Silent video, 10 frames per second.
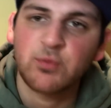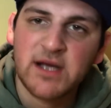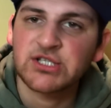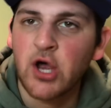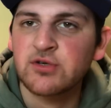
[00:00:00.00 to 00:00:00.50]

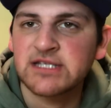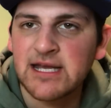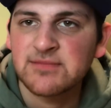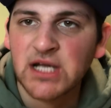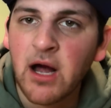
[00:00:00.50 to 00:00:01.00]
West Coast
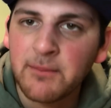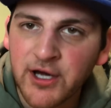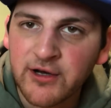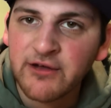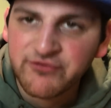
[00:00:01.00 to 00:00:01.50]
teams to come
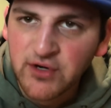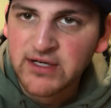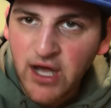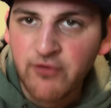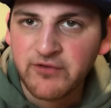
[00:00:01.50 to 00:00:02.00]
here into
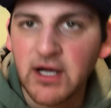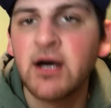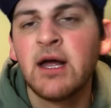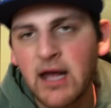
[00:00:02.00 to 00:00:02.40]
Philadelphia.